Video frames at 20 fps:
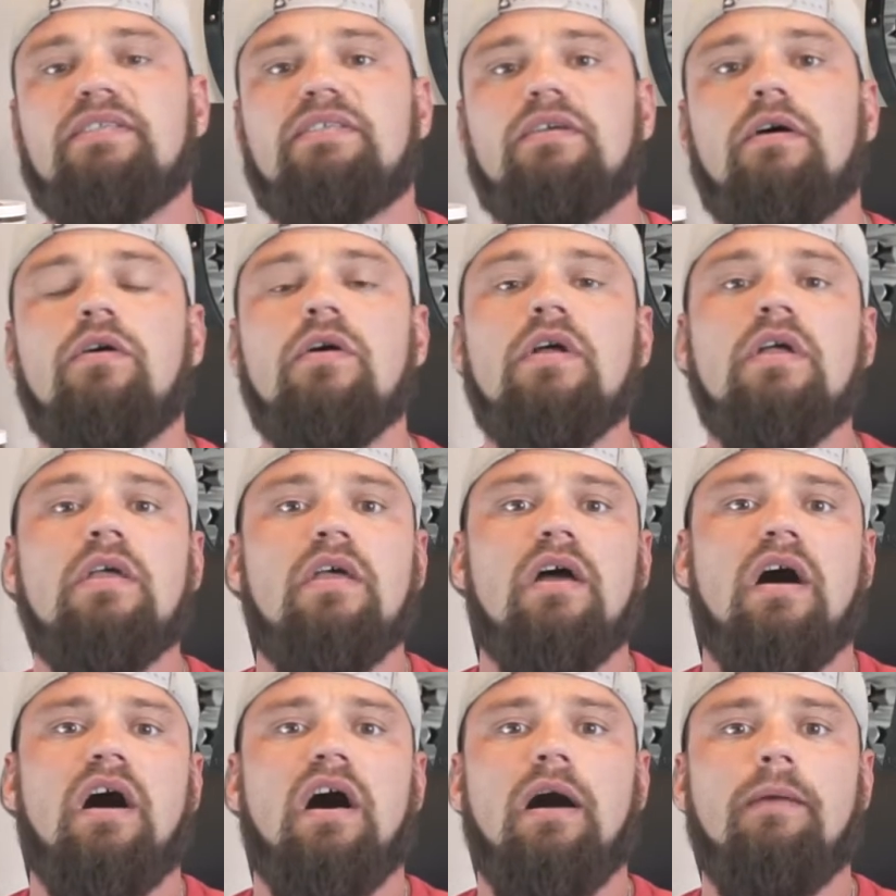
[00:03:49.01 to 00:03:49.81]
So,
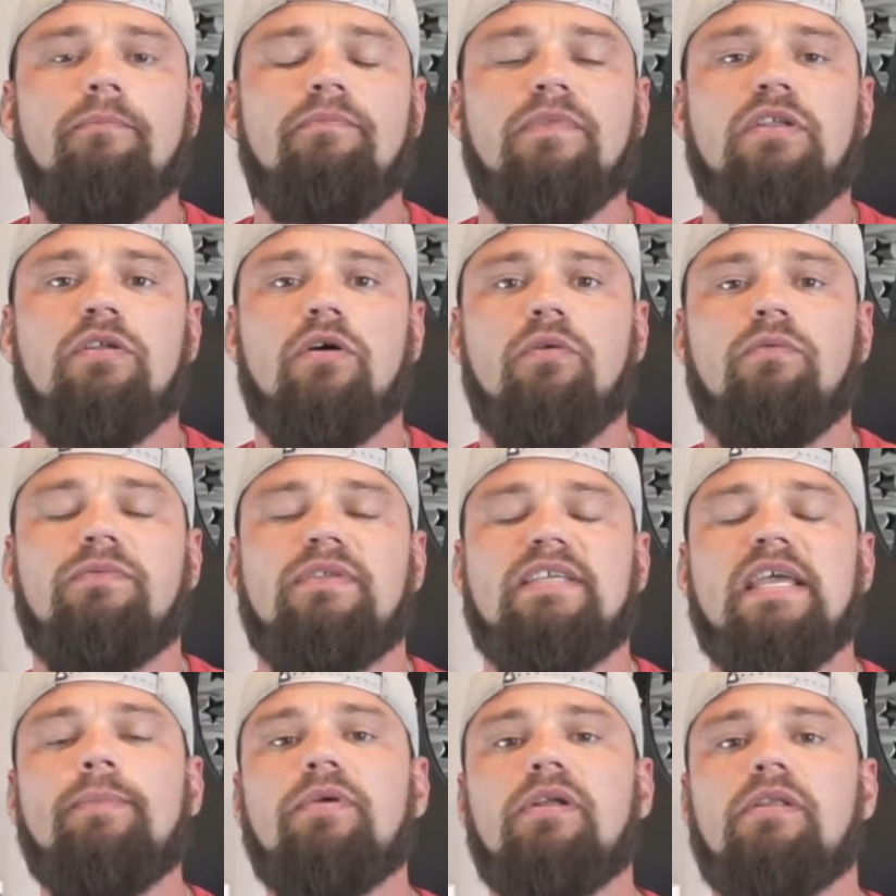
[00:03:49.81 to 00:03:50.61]
um, you know,
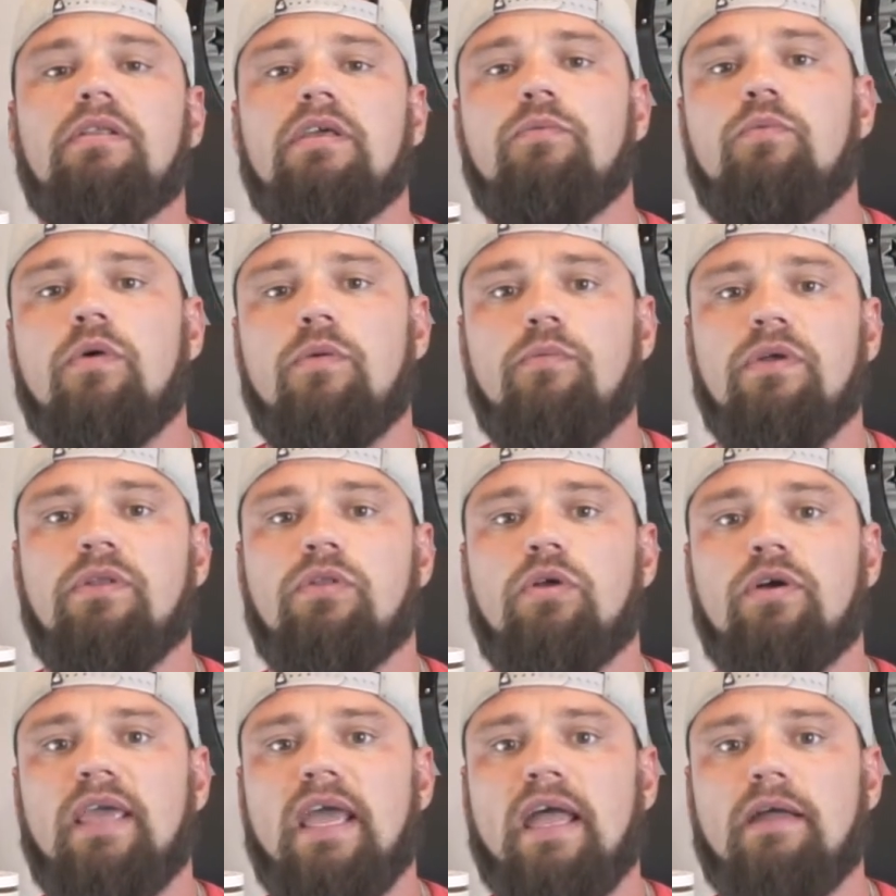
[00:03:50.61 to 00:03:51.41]
typically what we
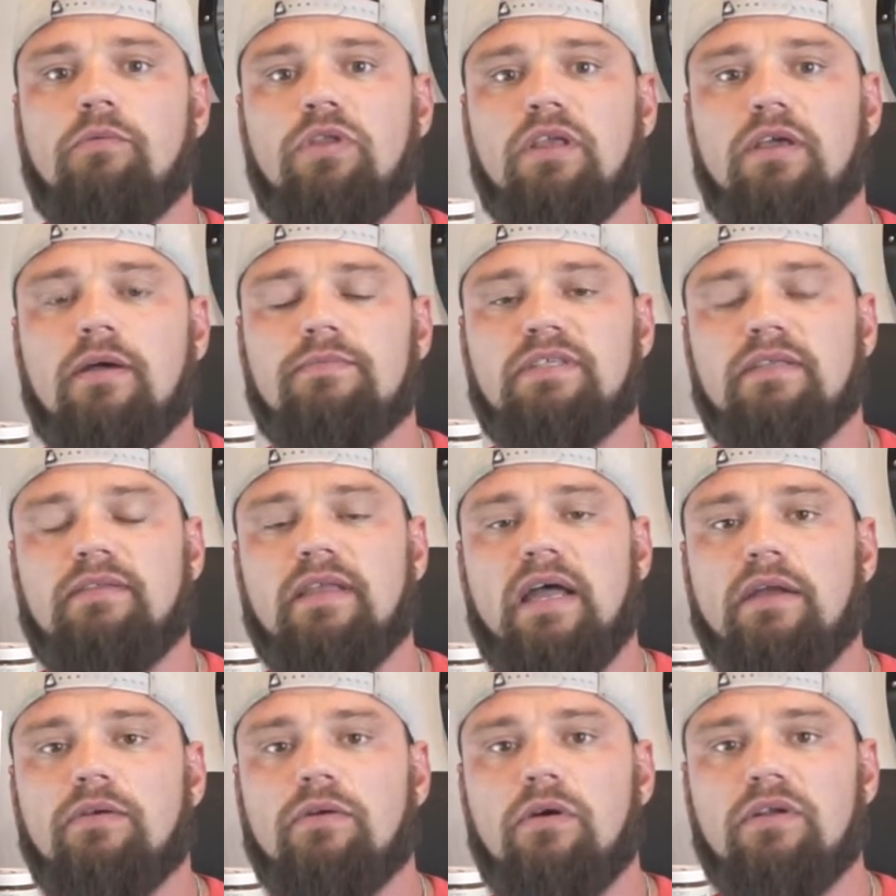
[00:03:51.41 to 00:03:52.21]
look at when it comes to
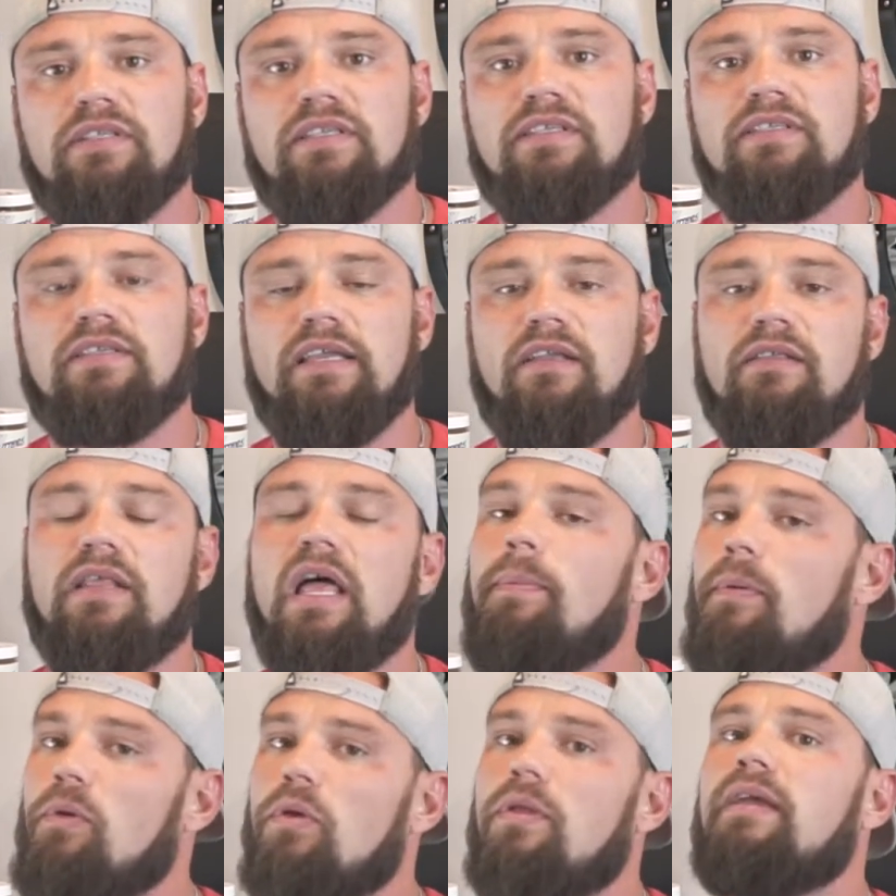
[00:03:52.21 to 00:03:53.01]
thyroids is, like, a
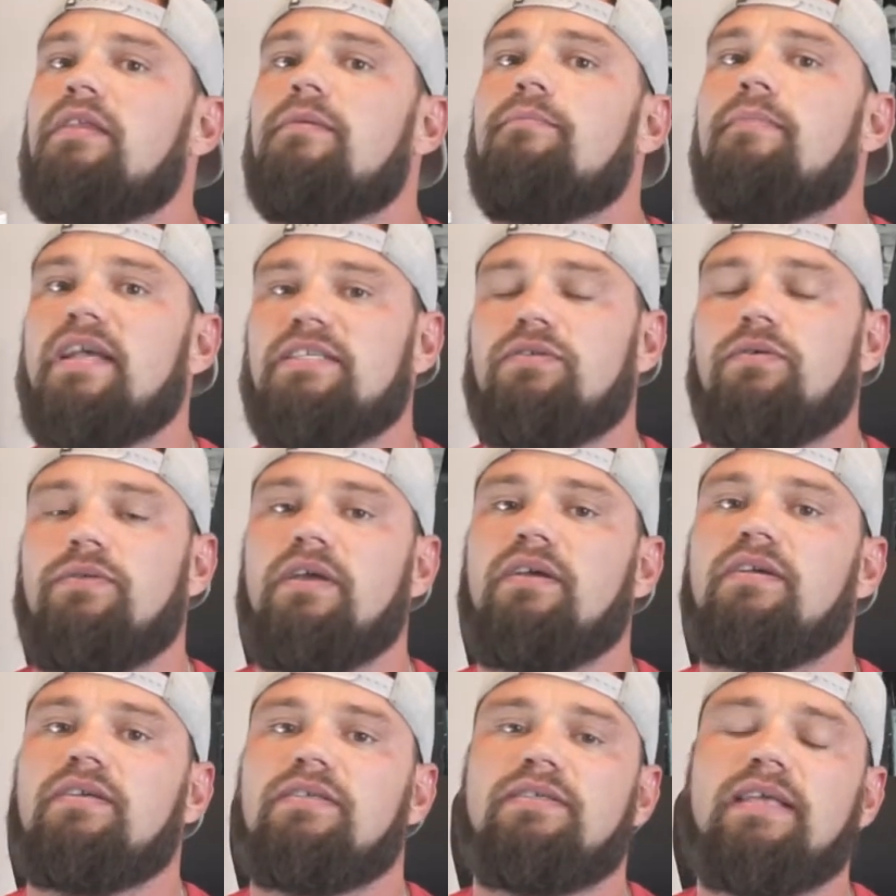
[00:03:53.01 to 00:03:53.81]
lot of people don't like to mess with
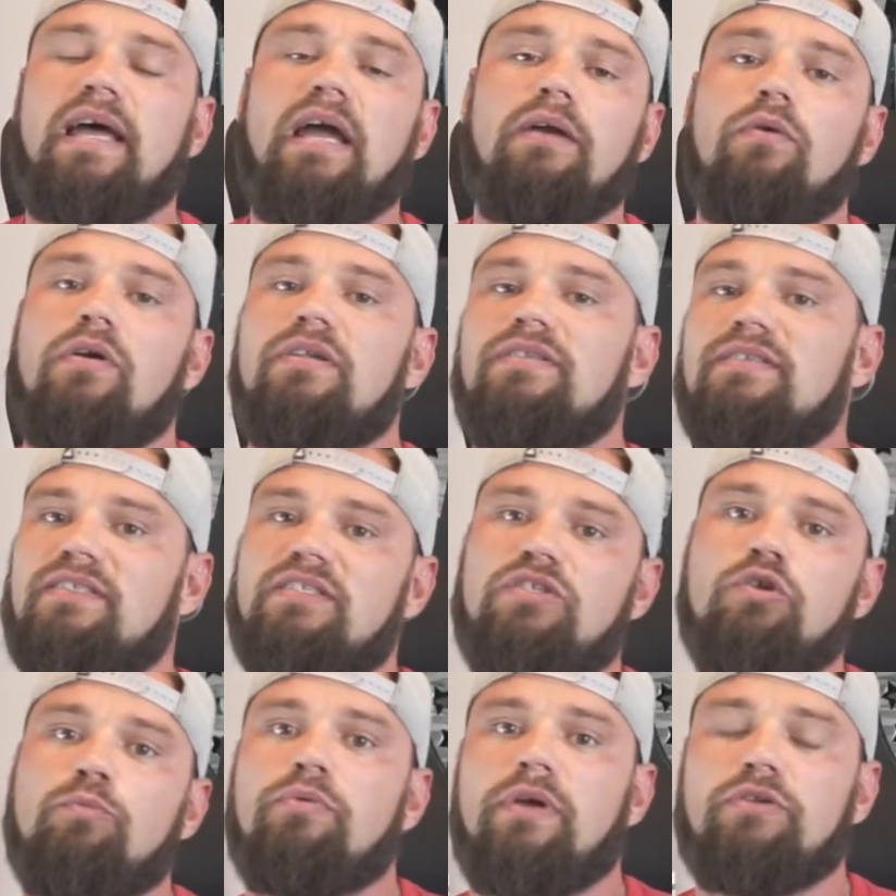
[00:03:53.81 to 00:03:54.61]
it because thyroid's
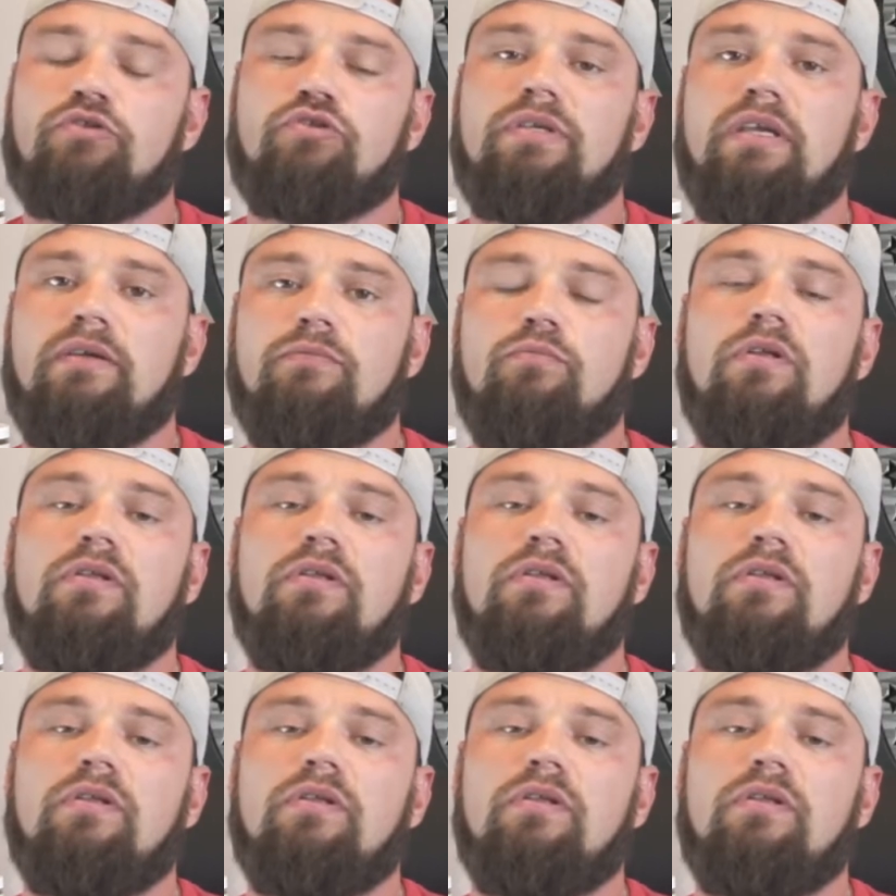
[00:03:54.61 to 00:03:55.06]
super interesting.